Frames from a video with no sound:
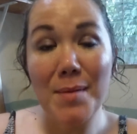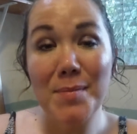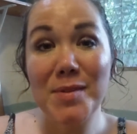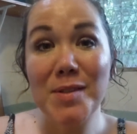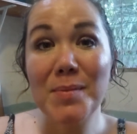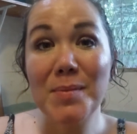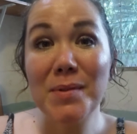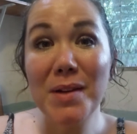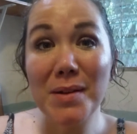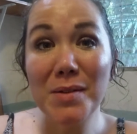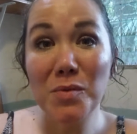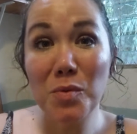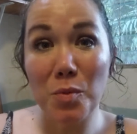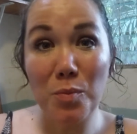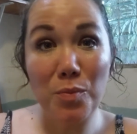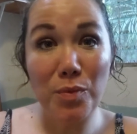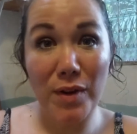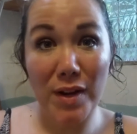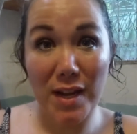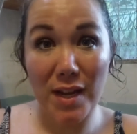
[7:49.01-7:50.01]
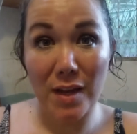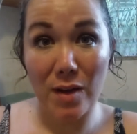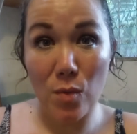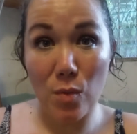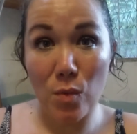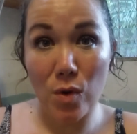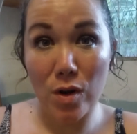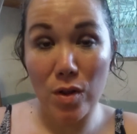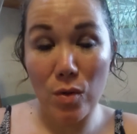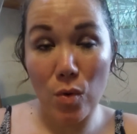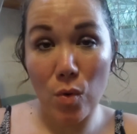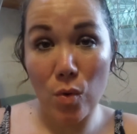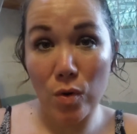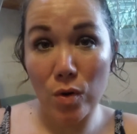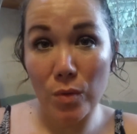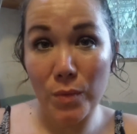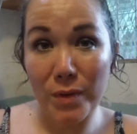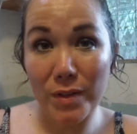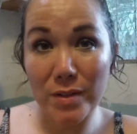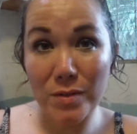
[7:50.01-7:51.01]
Sometimes we'll bring one of the
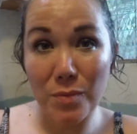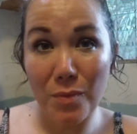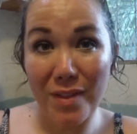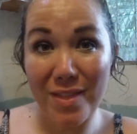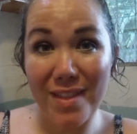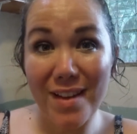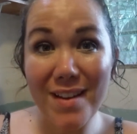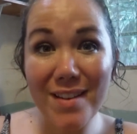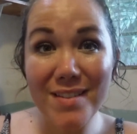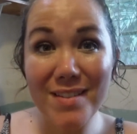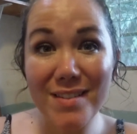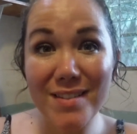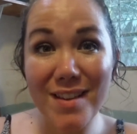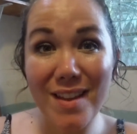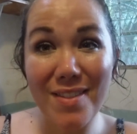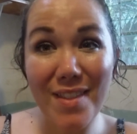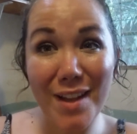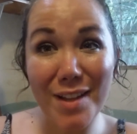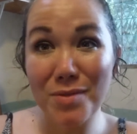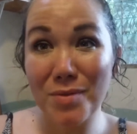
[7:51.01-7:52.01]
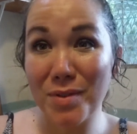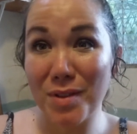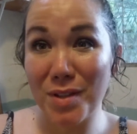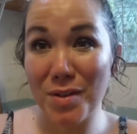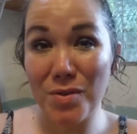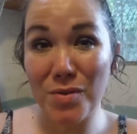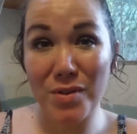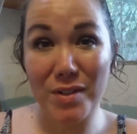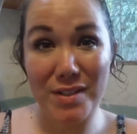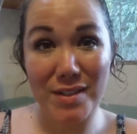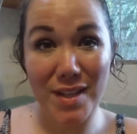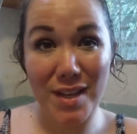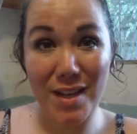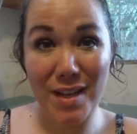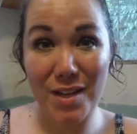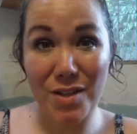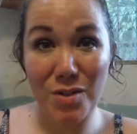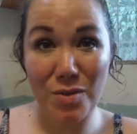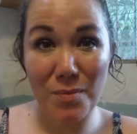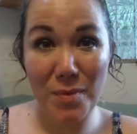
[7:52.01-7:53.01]
older ones with us, and that's really cool because they
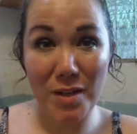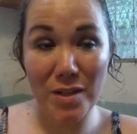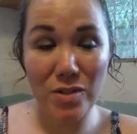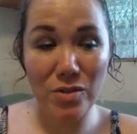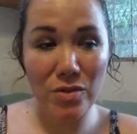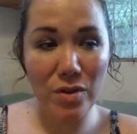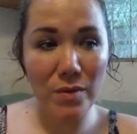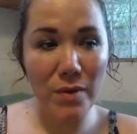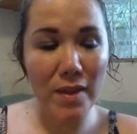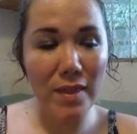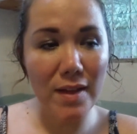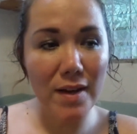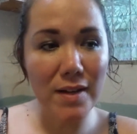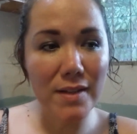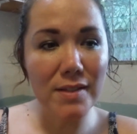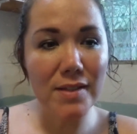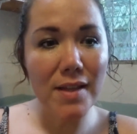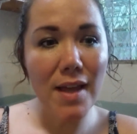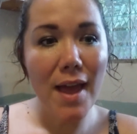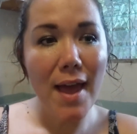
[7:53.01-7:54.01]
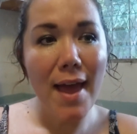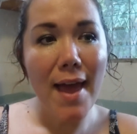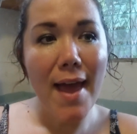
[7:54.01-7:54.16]
get to do ministry with us.